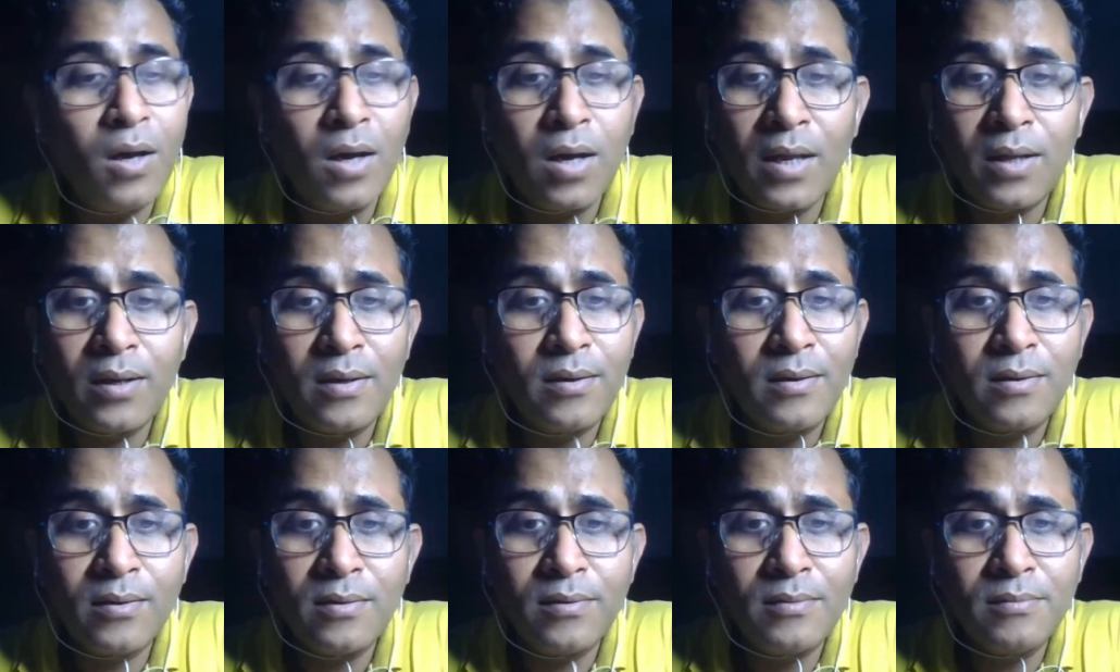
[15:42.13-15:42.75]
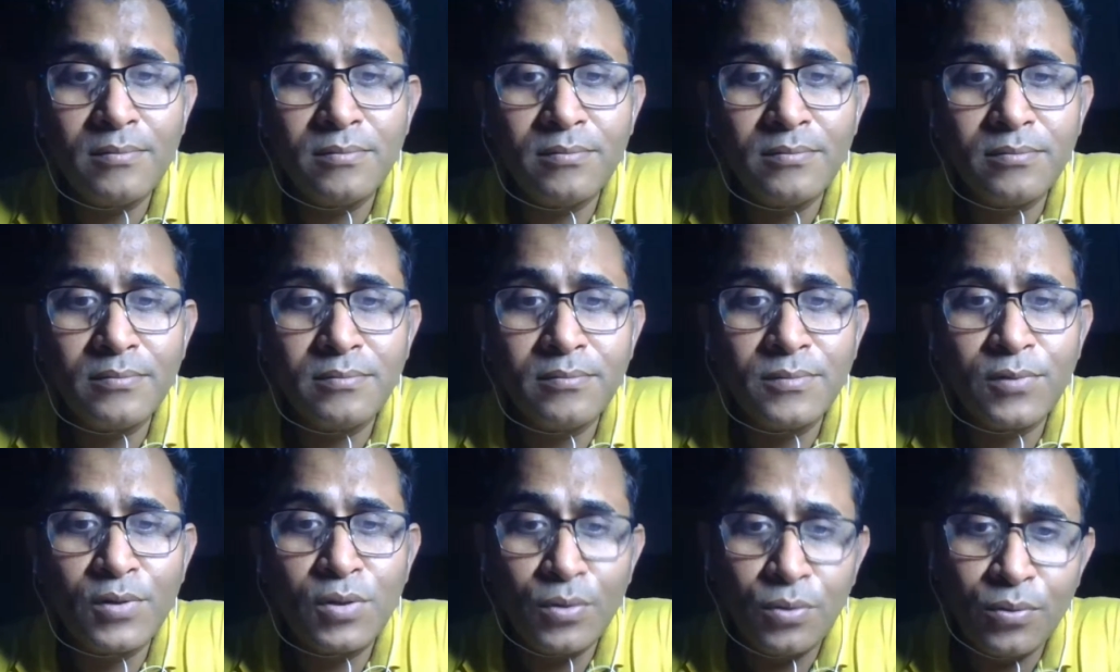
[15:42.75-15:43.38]
And
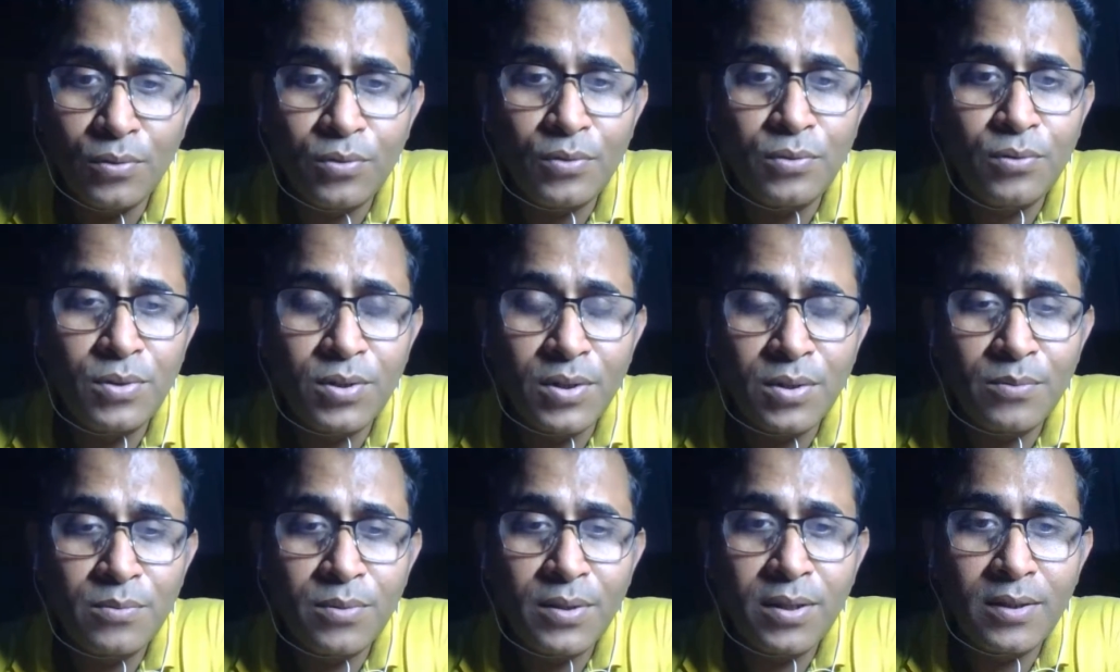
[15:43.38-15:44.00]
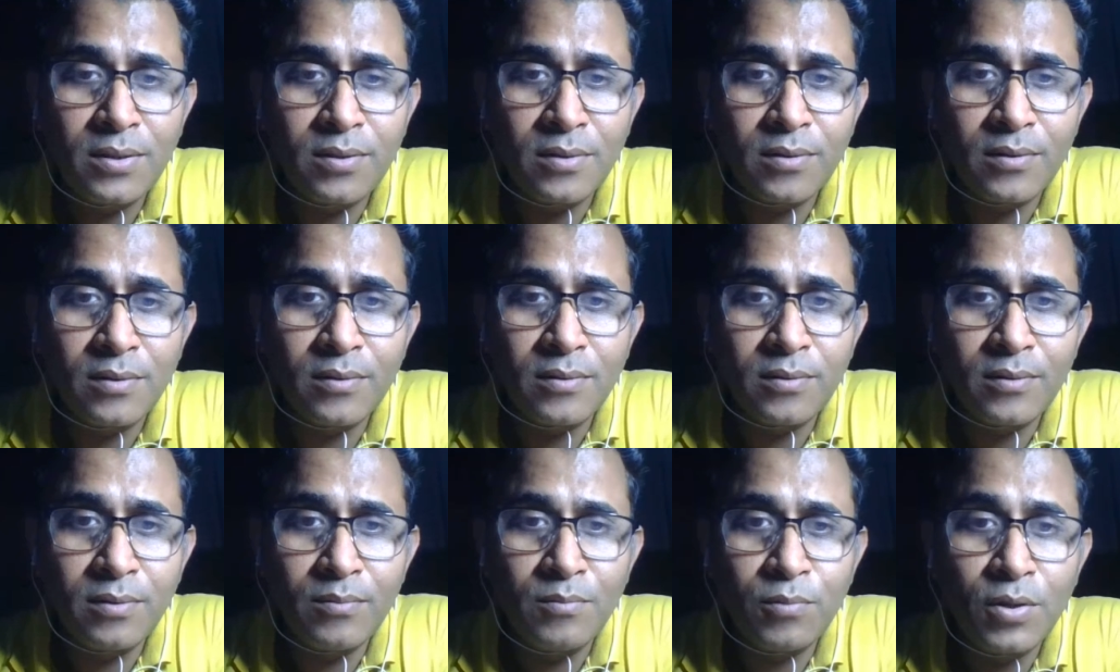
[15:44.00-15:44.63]
to generate
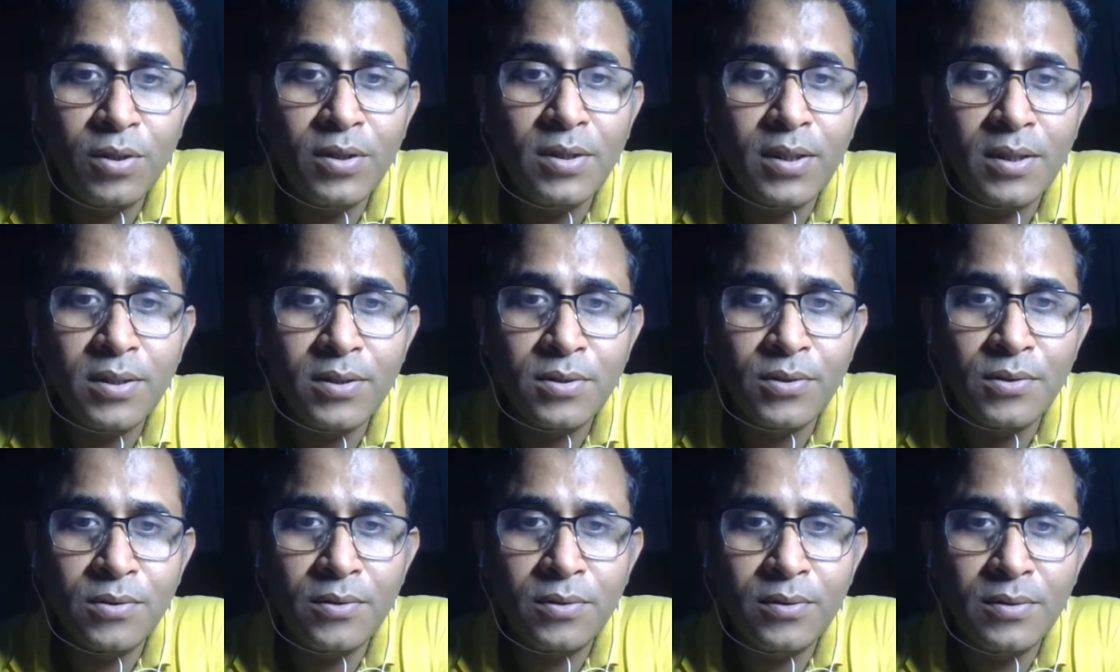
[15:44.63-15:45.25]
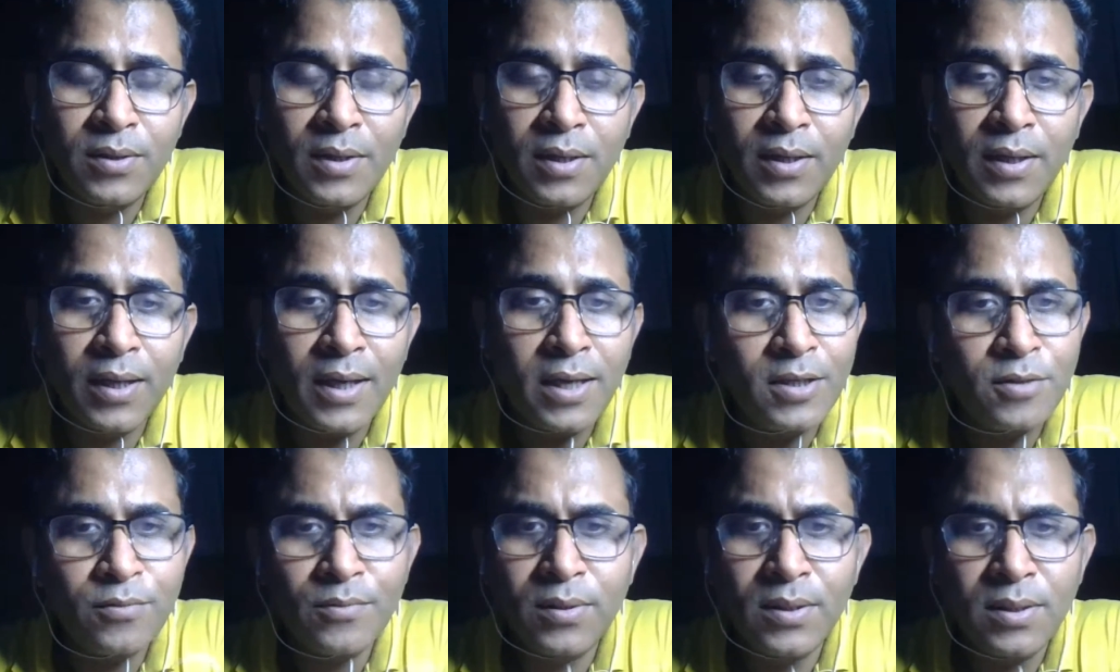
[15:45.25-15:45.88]
monetize your thing,
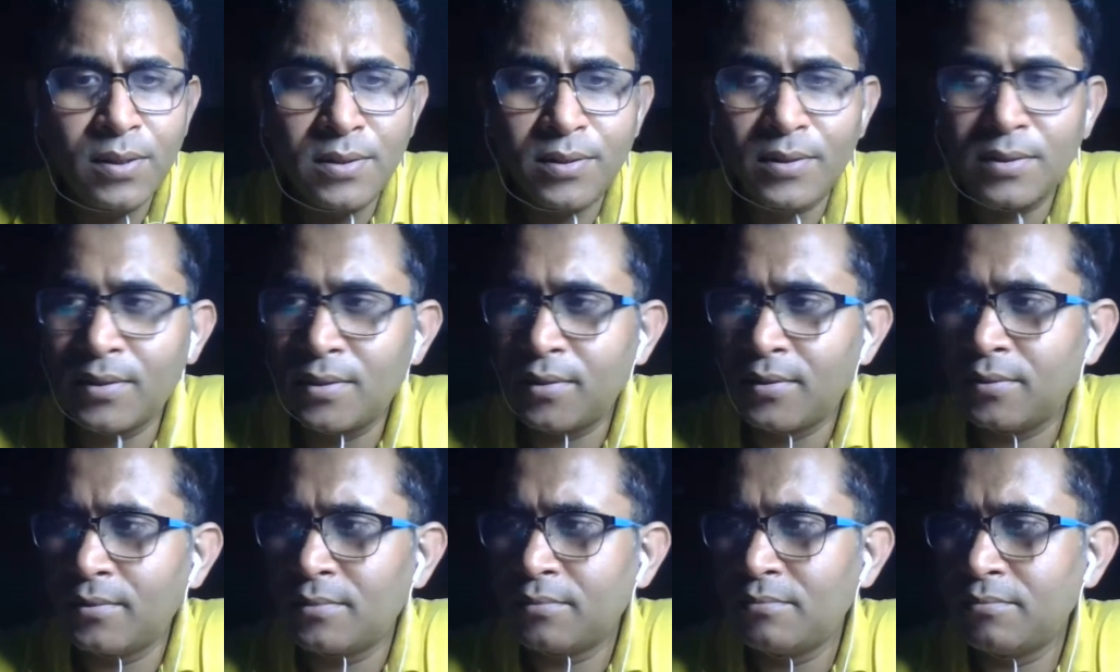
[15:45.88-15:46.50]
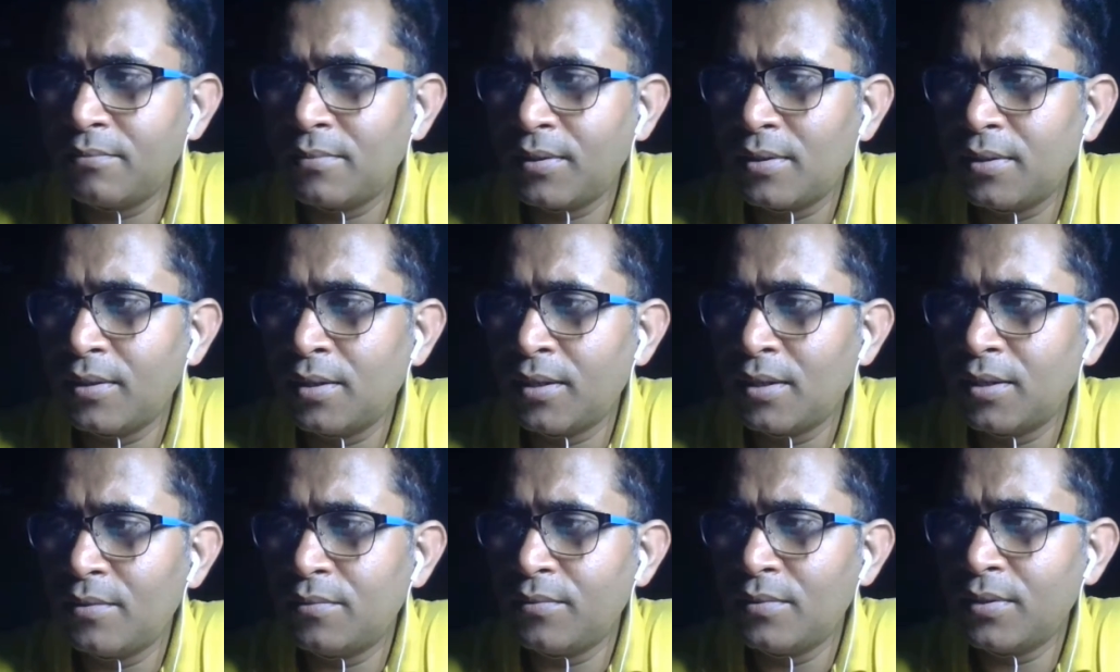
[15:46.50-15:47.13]
as well as
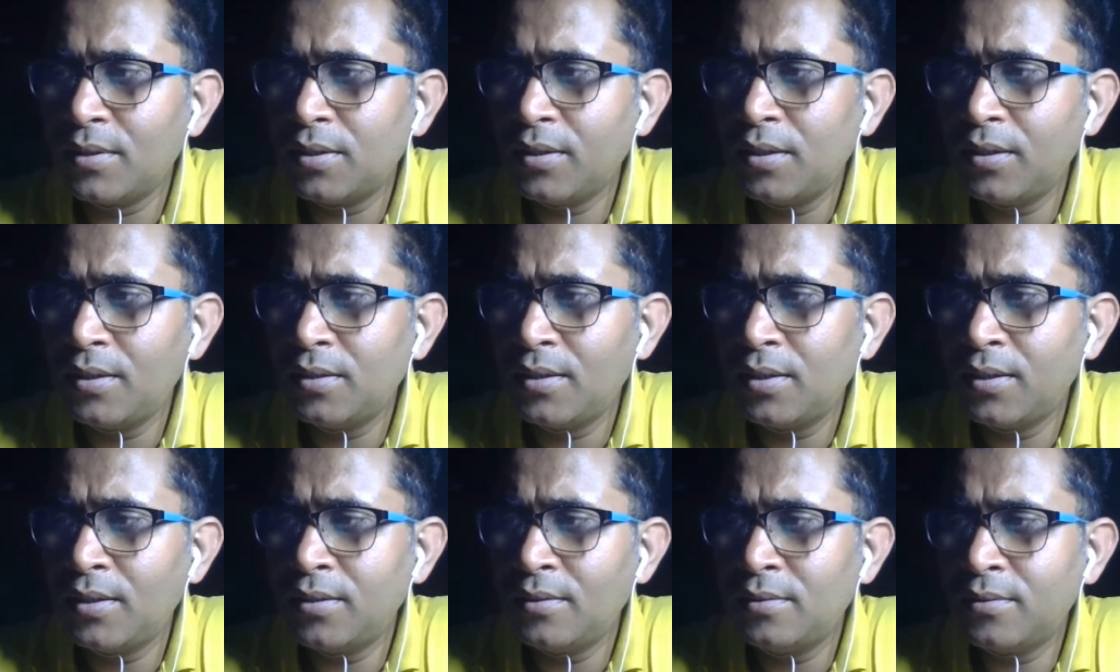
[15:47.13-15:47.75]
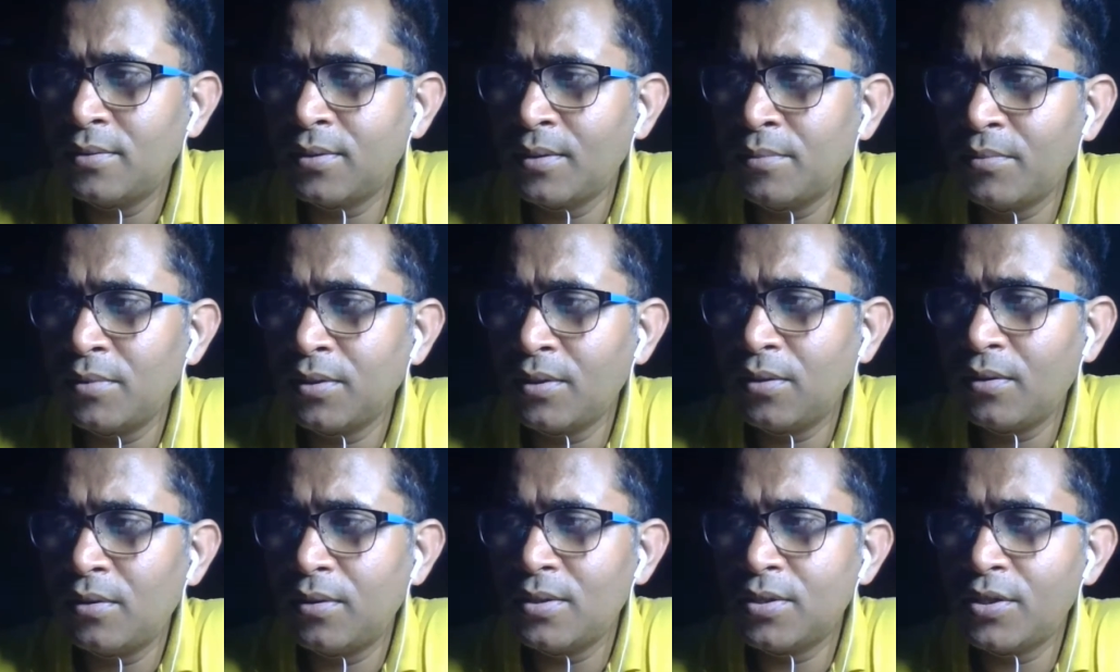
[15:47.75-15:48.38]
another one. And then
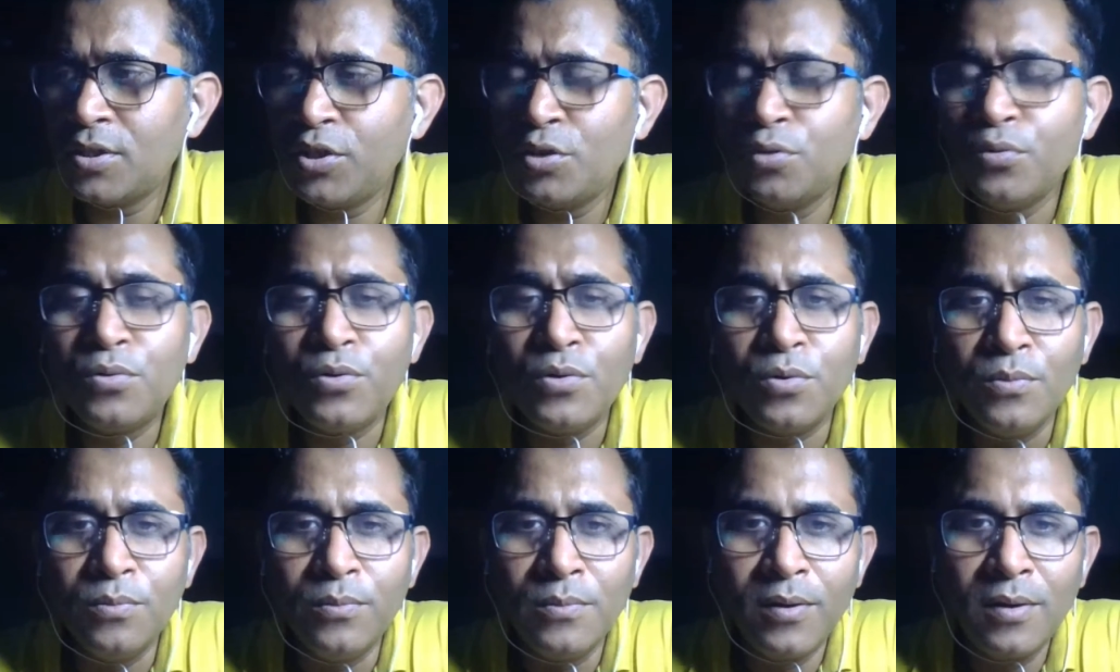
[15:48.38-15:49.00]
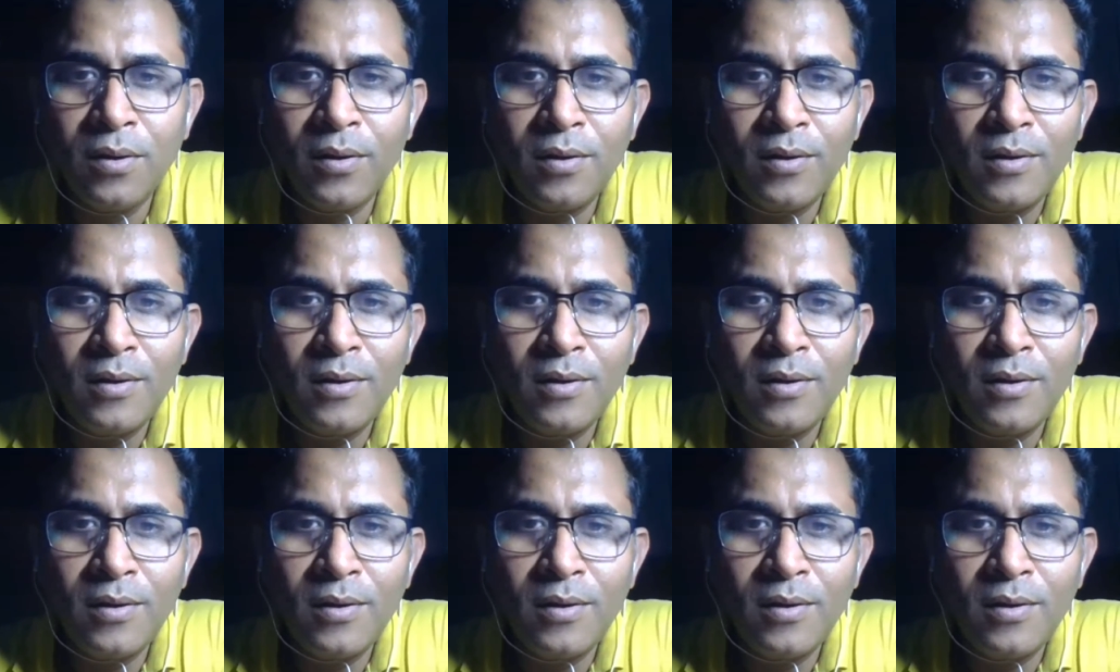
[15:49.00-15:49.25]
something called as YouTube.